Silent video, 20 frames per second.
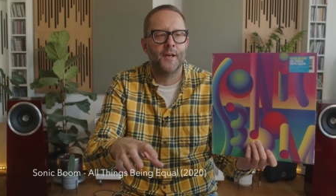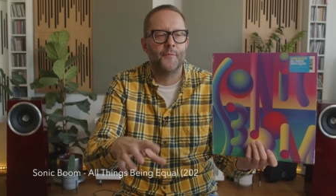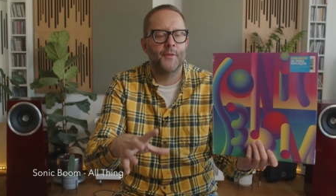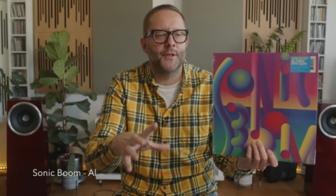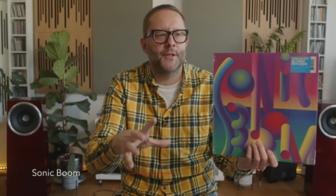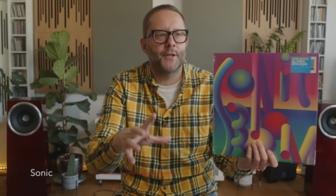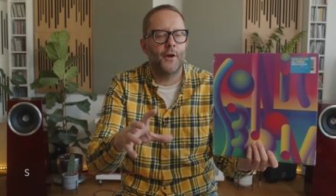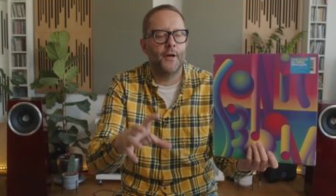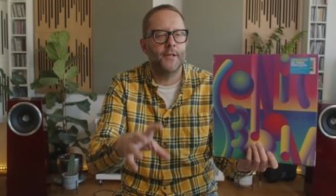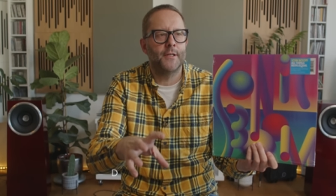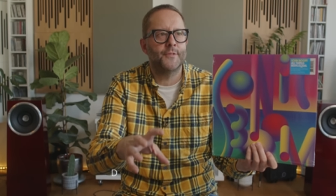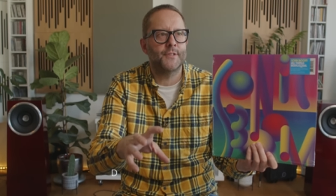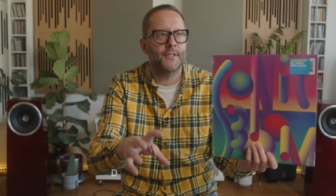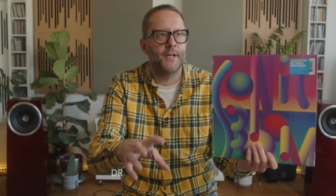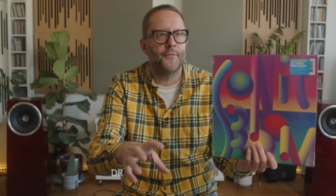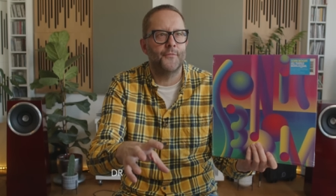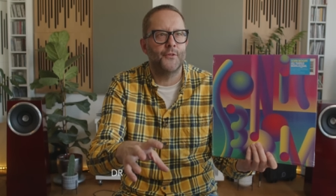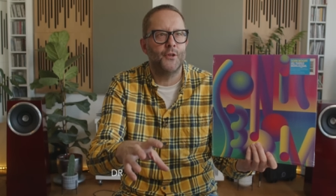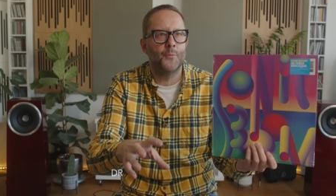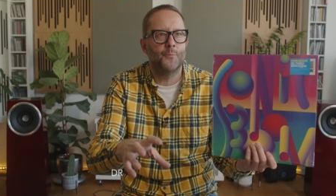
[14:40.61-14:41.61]
The kind of
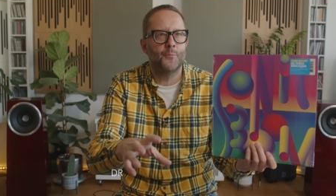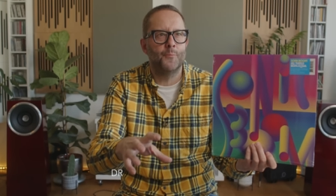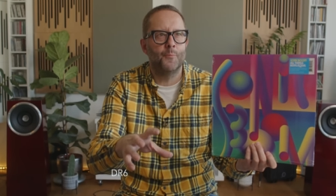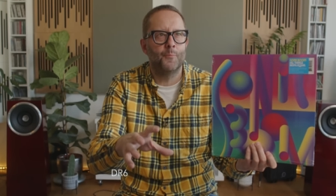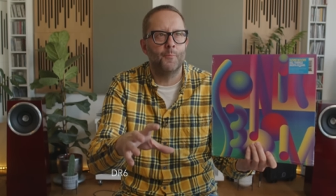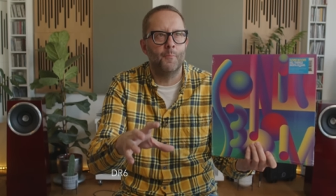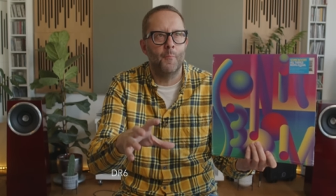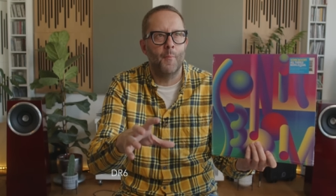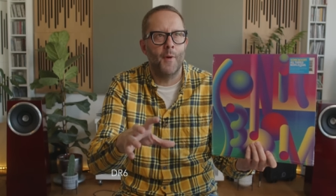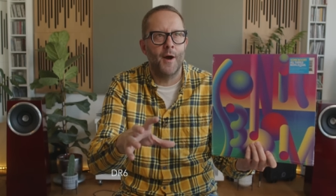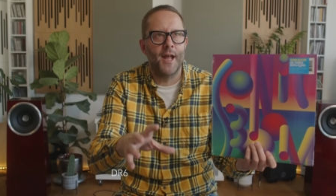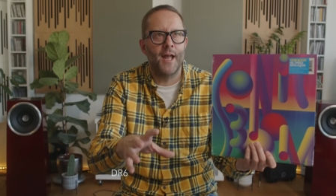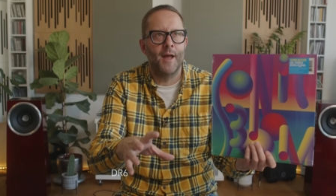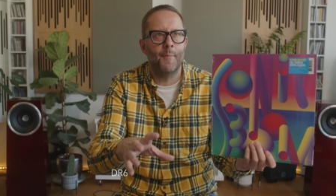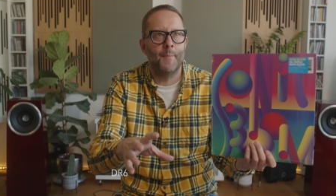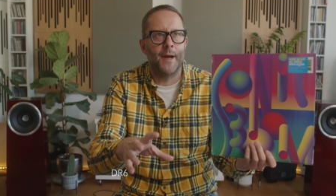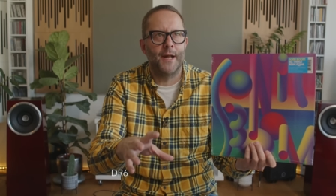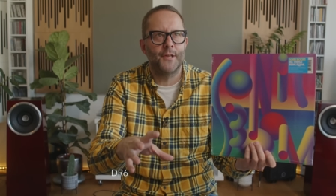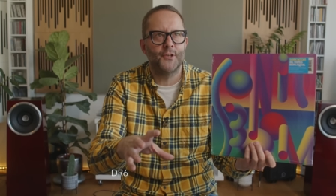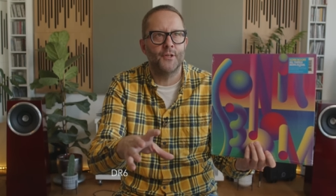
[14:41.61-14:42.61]
stuff you might
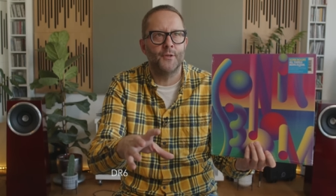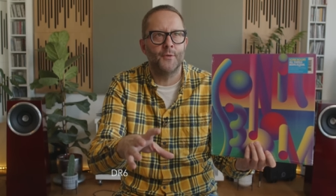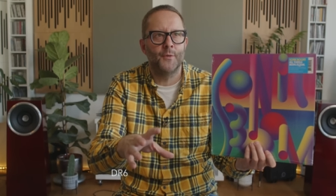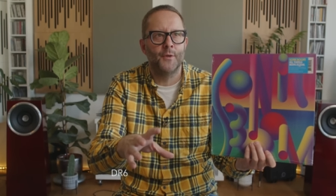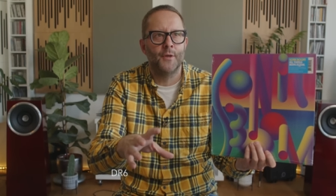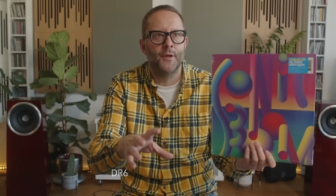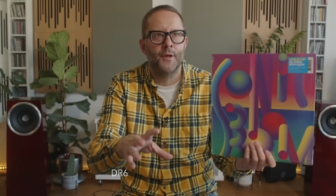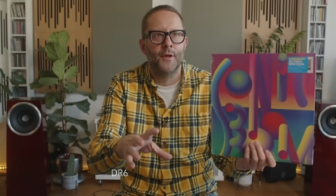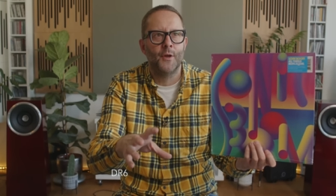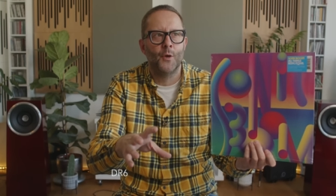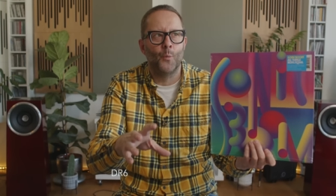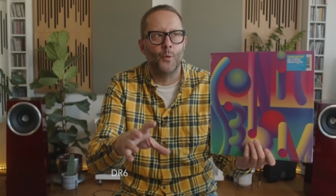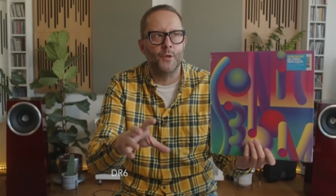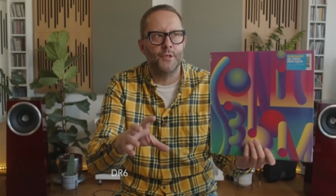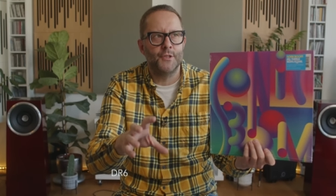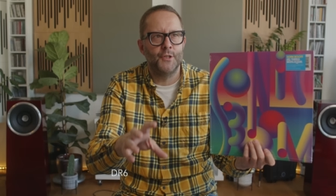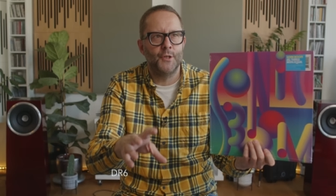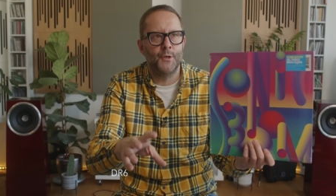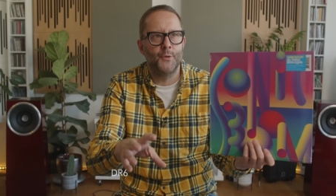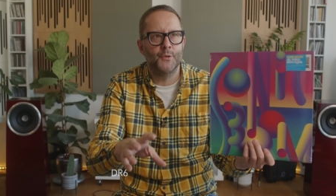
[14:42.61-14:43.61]
imagine
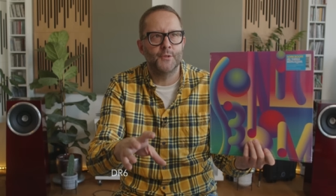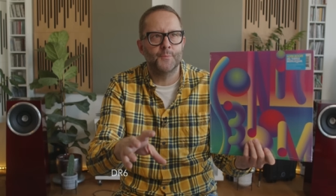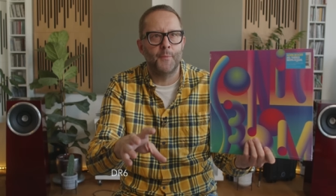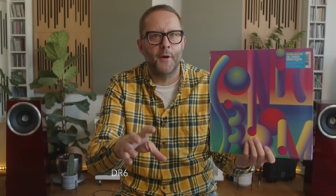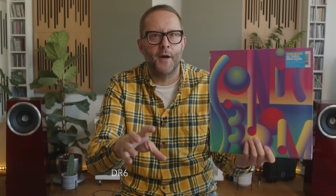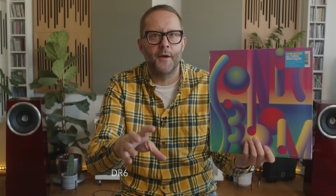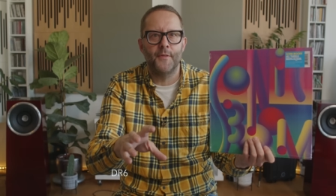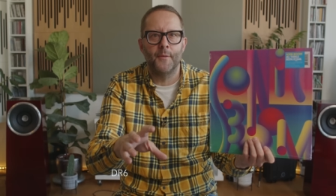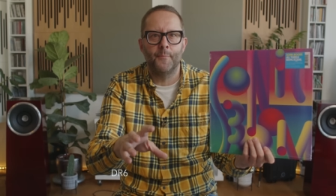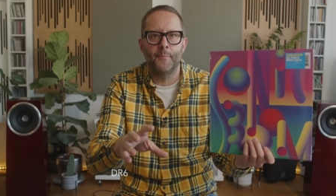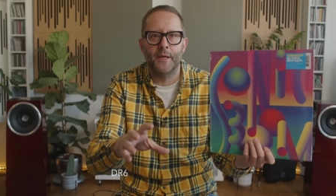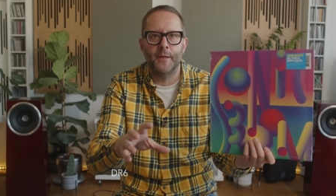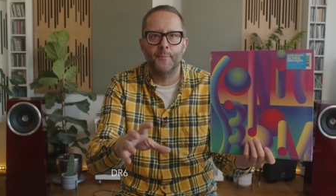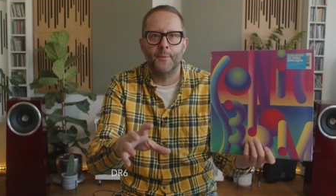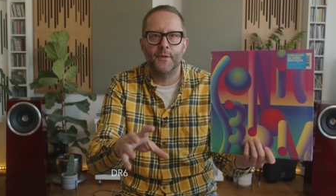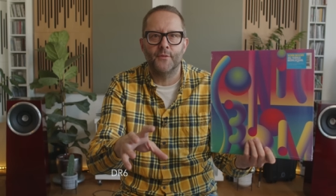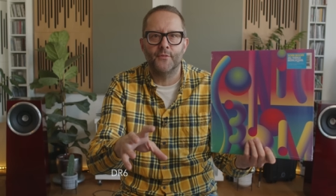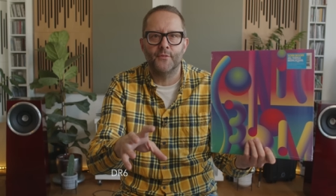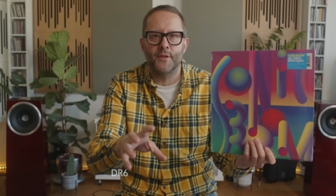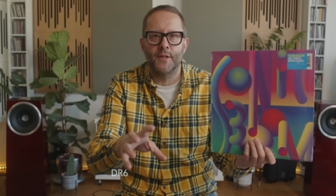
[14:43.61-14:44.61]
was used by the
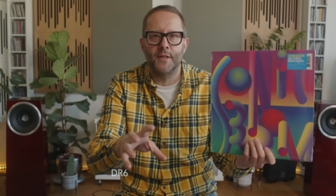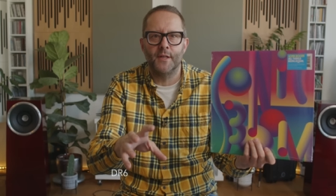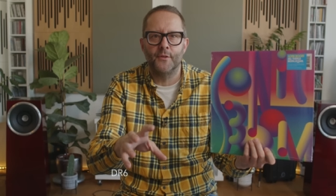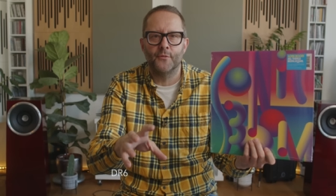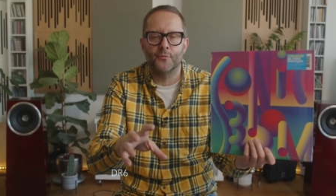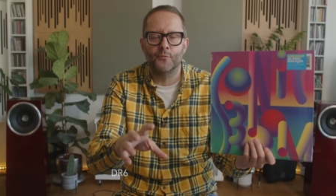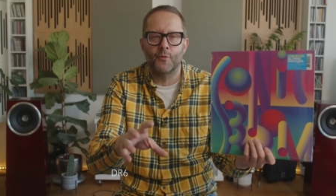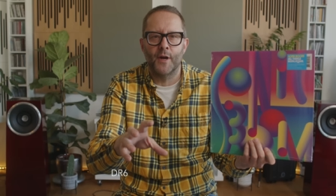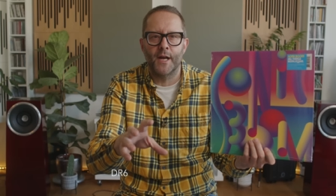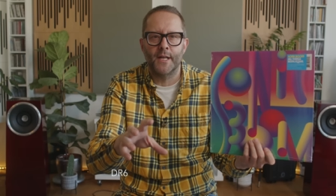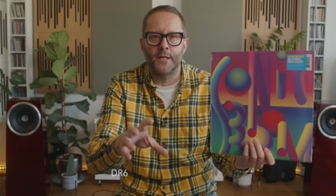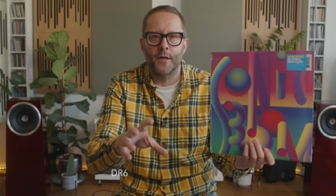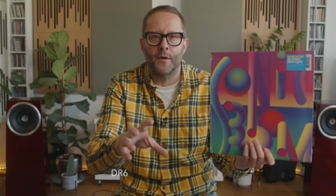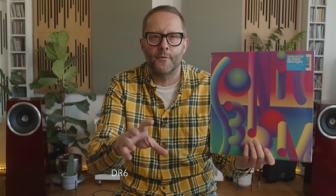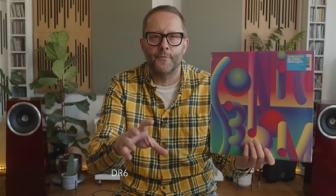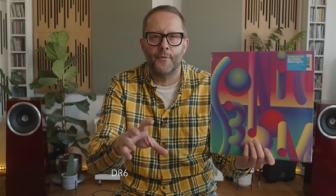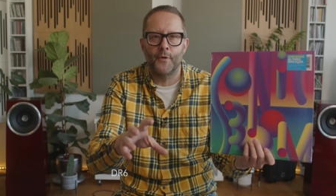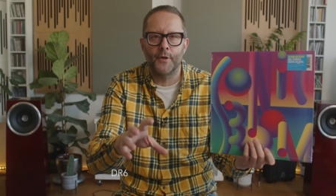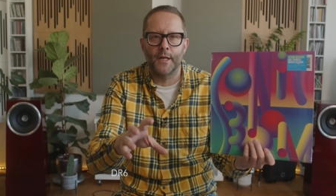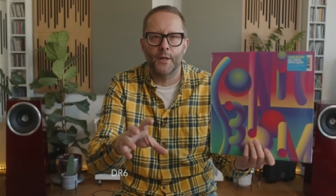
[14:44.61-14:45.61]
BBC's
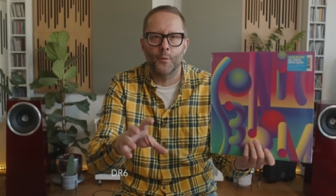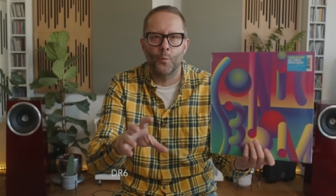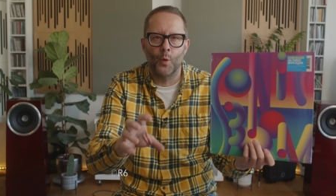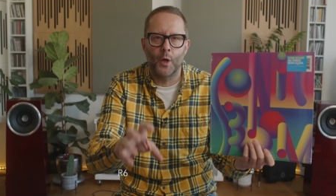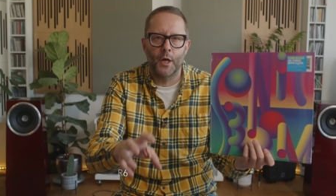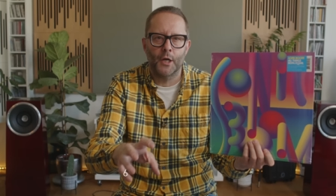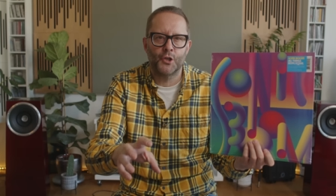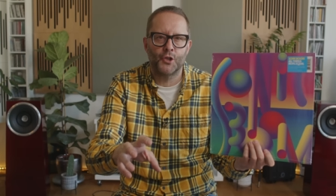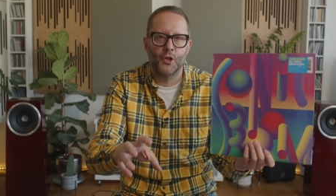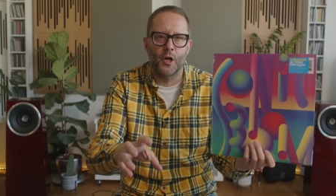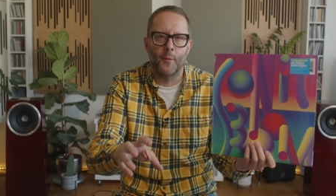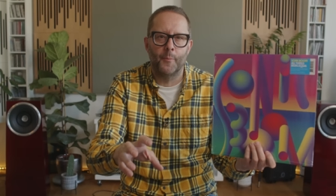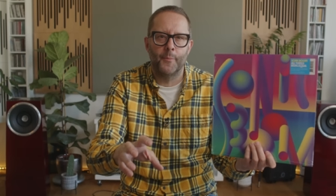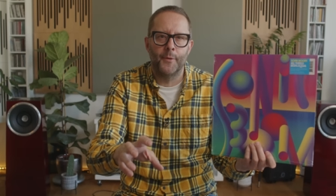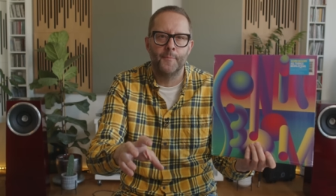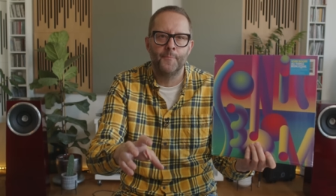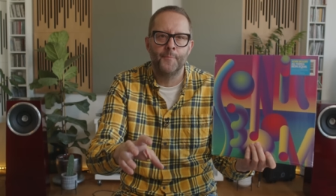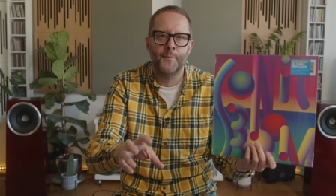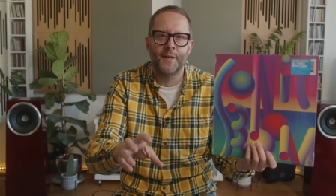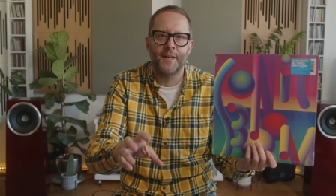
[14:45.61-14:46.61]
Radiophonic Workshop
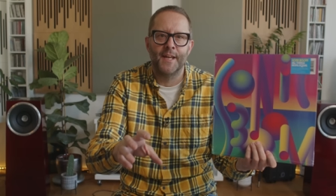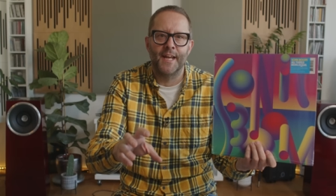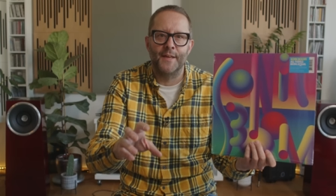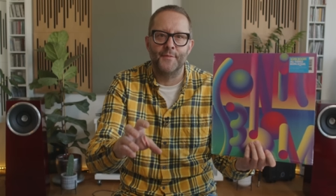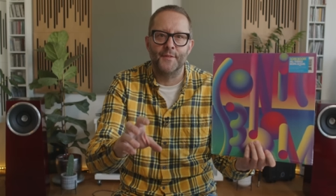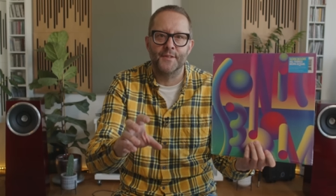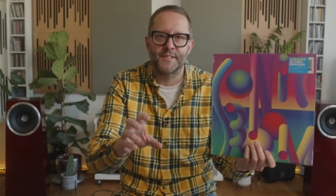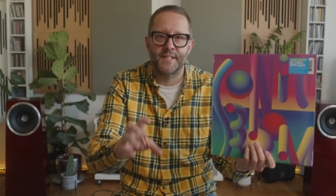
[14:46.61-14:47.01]
in the